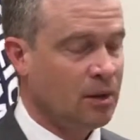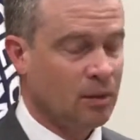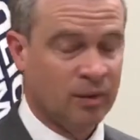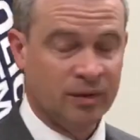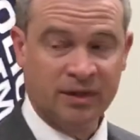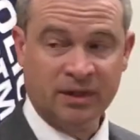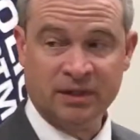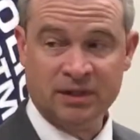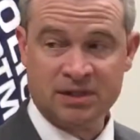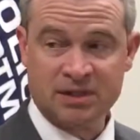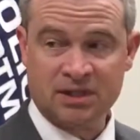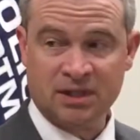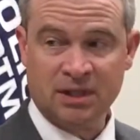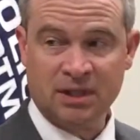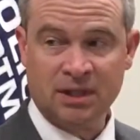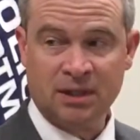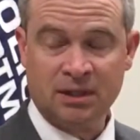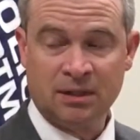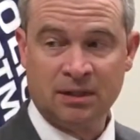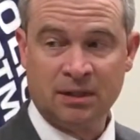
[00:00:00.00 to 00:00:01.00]
within the
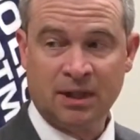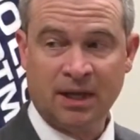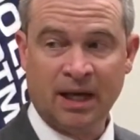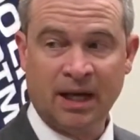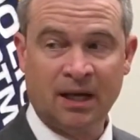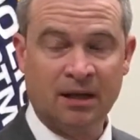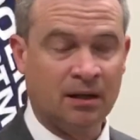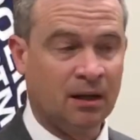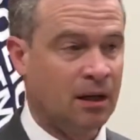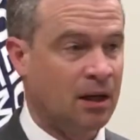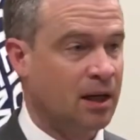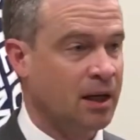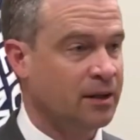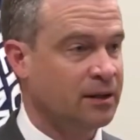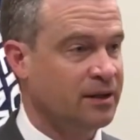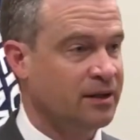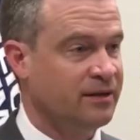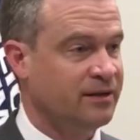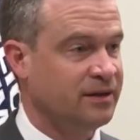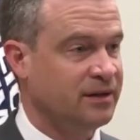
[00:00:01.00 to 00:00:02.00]
city and on
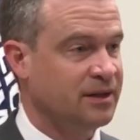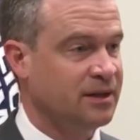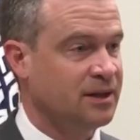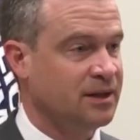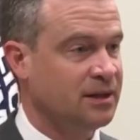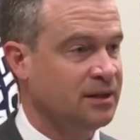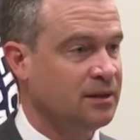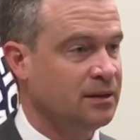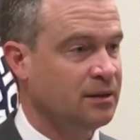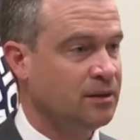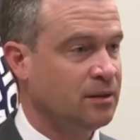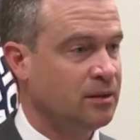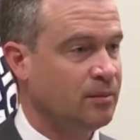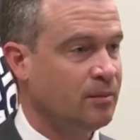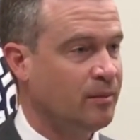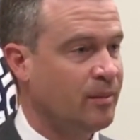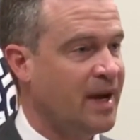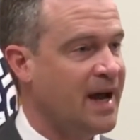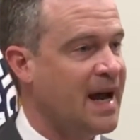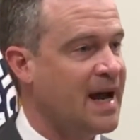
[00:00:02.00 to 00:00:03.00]
the
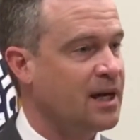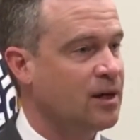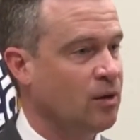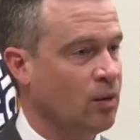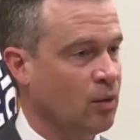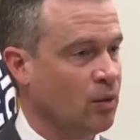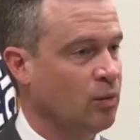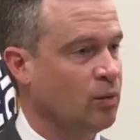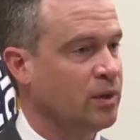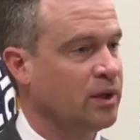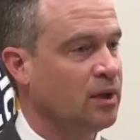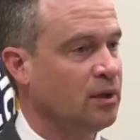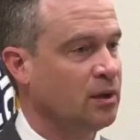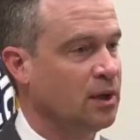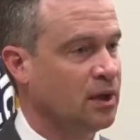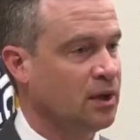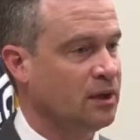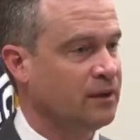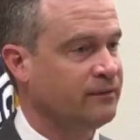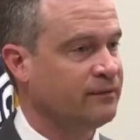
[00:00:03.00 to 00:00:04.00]
back or
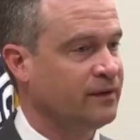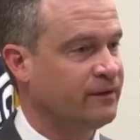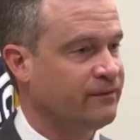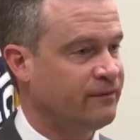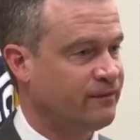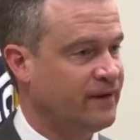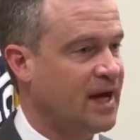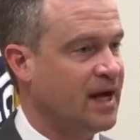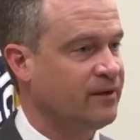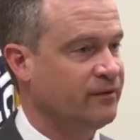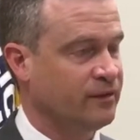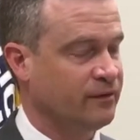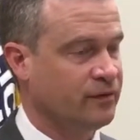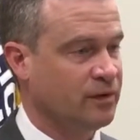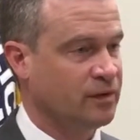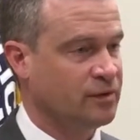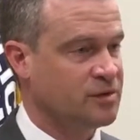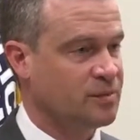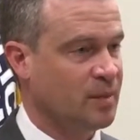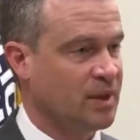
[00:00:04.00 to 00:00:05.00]
rear of five of those